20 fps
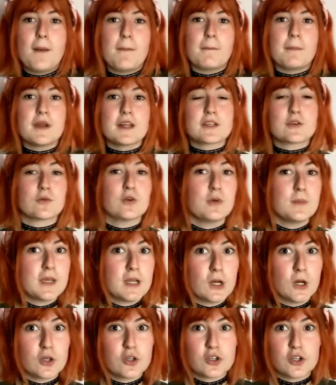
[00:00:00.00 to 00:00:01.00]
But it's a Ruby
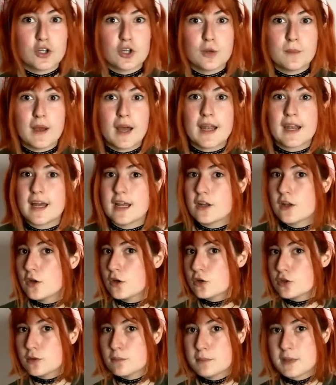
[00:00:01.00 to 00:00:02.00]
costume, and I know
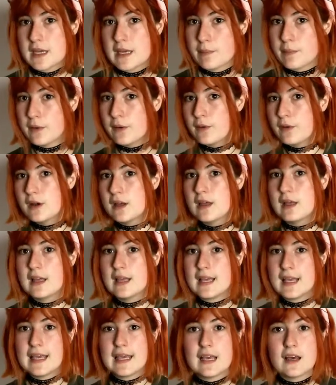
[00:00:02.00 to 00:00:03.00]
some people
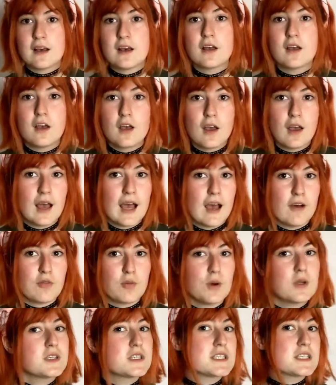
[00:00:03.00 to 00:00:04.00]
here have
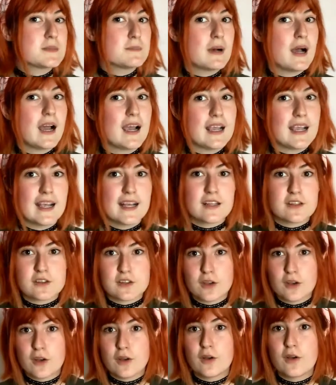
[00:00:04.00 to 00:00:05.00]
wanted to buy it,
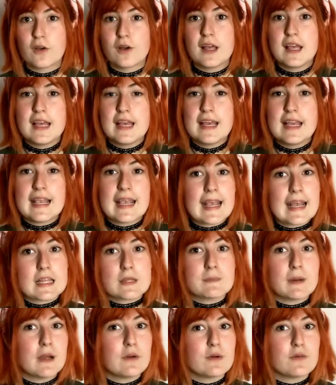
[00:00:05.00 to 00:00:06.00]
so here's
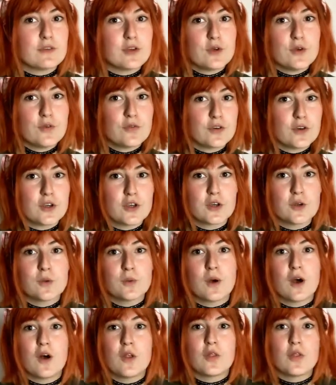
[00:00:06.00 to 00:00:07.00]
my review for
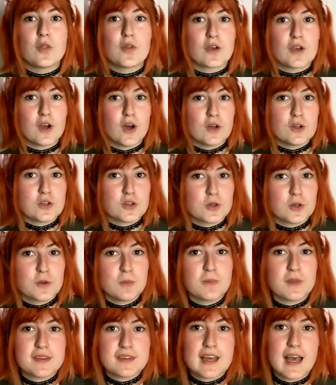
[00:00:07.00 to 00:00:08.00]
you on the
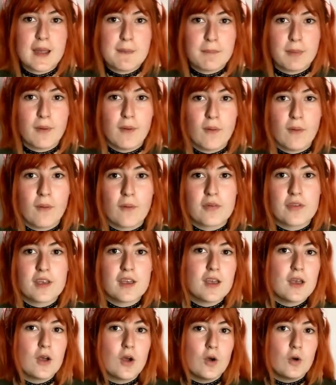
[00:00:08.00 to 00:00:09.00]
costume that I bought.
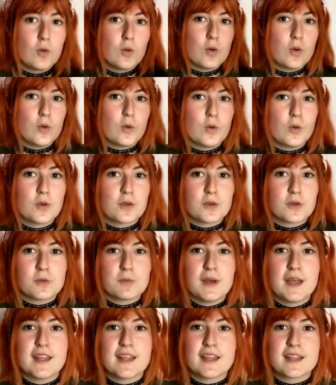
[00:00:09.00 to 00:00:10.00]
Ooh,
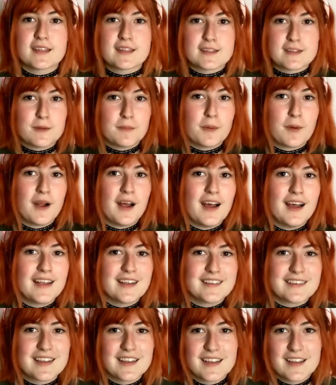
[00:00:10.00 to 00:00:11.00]
suspense,
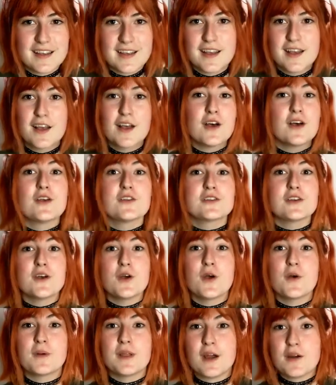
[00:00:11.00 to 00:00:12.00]
surprise.
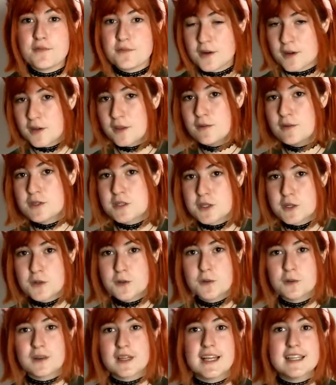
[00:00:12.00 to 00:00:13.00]
So without further
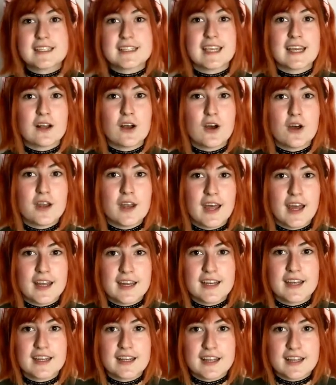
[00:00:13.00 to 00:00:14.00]
ado, let's get on
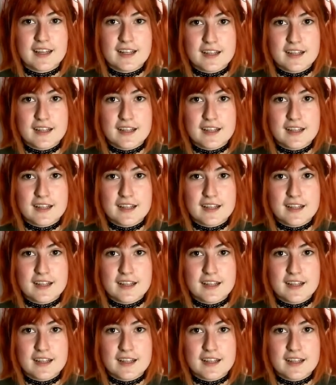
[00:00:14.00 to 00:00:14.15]
and